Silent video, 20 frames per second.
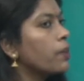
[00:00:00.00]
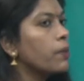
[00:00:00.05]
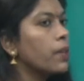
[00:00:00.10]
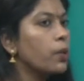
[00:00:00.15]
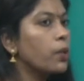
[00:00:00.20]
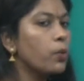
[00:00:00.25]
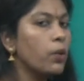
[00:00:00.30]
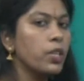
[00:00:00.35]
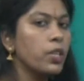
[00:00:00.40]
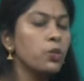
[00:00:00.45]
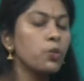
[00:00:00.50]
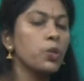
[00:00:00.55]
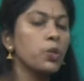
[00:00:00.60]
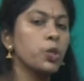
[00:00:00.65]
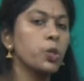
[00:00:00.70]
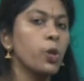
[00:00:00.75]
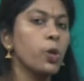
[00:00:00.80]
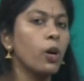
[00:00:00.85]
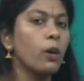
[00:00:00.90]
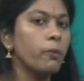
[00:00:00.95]
we are going to a
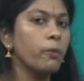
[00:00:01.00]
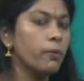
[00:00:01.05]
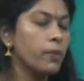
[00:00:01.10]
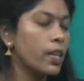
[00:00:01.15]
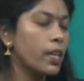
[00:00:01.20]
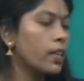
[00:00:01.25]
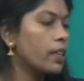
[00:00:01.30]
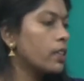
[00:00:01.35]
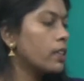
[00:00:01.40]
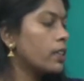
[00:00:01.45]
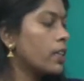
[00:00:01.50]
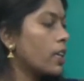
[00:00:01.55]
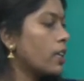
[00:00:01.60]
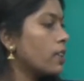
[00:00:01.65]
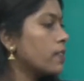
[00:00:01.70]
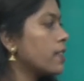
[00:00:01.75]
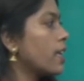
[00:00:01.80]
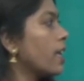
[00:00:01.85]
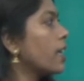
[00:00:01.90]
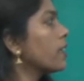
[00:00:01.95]
shop, we
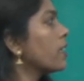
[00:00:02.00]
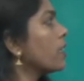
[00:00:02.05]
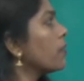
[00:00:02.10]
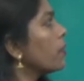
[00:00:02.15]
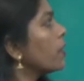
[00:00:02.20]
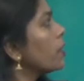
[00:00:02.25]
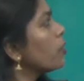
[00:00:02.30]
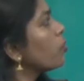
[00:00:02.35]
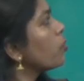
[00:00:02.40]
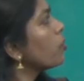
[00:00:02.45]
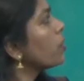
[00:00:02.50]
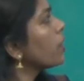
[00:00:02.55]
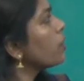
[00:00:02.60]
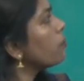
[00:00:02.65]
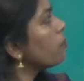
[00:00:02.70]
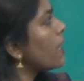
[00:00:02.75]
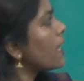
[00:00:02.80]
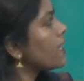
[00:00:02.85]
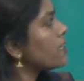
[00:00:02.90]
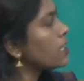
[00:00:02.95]
are saying that we no
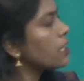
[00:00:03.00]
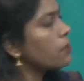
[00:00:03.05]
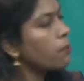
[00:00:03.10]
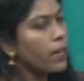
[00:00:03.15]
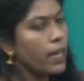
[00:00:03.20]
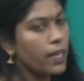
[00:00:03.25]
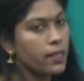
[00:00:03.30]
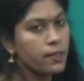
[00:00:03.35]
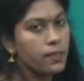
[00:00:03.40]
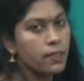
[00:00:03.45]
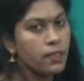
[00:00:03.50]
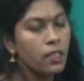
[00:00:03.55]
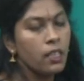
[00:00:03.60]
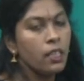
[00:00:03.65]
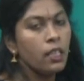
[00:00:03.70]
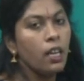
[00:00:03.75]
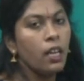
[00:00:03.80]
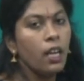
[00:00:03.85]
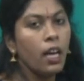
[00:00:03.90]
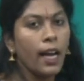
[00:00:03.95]
need plastic bags.
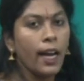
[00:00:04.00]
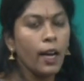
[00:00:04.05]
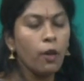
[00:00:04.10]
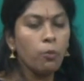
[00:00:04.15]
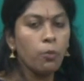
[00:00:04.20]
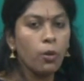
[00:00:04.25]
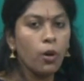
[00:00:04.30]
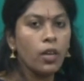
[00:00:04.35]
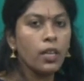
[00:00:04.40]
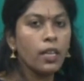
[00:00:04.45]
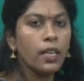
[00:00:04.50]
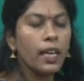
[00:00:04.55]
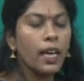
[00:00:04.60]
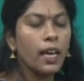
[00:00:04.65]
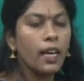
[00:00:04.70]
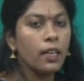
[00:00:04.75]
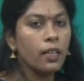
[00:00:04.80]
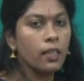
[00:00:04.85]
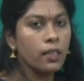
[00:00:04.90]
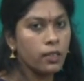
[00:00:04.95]
I have brought
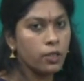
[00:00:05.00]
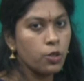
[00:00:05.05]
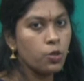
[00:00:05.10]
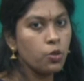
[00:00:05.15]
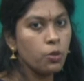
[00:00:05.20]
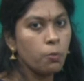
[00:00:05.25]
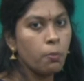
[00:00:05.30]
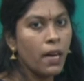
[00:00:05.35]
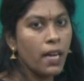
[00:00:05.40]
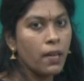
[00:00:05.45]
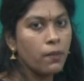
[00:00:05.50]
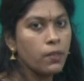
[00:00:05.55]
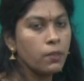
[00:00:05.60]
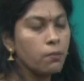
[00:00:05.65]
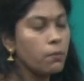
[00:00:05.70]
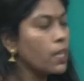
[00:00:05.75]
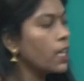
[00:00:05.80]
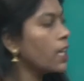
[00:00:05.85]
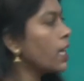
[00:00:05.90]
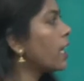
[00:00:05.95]
a jute bag
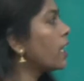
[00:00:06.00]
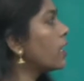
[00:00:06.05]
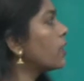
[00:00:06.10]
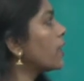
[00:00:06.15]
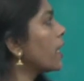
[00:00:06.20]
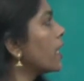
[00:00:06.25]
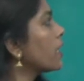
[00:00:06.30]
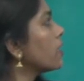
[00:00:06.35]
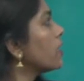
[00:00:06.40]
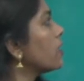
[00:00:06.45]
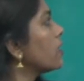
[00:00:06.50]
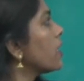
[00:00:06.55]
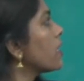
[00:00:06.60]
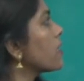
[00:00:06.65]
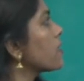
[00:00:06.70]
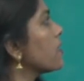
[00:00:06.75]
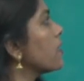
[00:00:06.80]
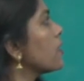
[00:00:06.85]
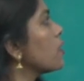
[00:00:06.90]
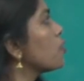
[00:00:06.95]
with me, I will take the
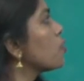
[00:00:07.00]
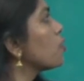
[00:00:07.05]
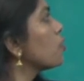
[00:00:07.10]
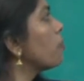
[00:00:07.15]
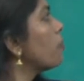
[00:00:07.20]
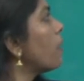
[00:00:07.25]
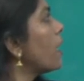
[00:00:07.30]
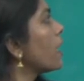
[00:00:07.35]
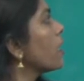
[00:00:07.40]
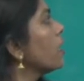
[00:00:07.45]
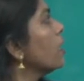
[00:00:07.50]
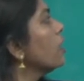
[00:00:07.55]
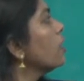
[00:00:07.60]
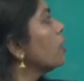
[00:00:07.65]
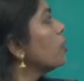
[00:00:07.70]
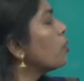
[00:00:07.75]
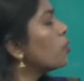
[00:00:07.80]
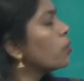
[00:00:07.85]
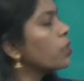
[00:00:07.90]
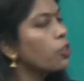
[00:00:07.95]
things in the jute bag,
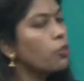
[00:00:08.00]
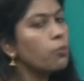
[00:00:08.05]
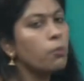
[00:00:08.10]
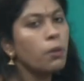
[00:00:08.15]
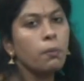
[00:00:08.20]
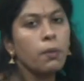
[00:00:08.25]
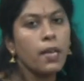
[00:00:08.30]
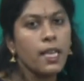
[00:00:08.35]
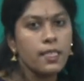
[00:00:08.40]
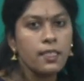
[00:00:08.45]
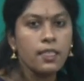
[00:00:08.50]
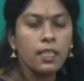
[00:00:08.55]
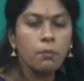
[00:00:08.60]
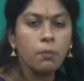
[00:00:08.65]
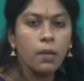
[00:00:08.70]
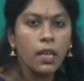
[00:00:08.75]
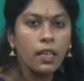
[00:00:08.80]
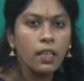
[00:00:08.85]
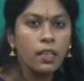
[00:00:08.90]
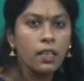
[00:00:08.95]
do not give me plastic
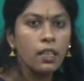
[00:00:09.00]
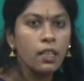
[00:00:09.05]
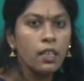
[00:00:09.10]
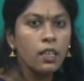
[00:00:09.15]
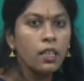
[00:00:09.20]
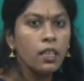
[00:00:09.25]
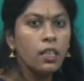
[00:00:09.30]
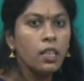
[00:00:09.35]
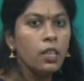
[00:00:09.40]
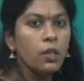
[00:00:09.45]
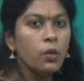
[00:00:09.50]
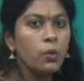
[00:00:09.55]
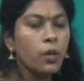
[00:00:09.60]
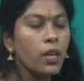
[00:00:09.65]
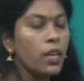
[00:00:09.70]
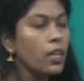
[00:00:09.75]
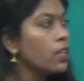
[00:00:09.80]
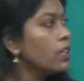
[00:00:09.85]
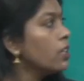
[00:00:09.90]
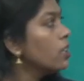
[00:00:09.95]
bag.
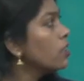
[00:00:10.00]
Okay.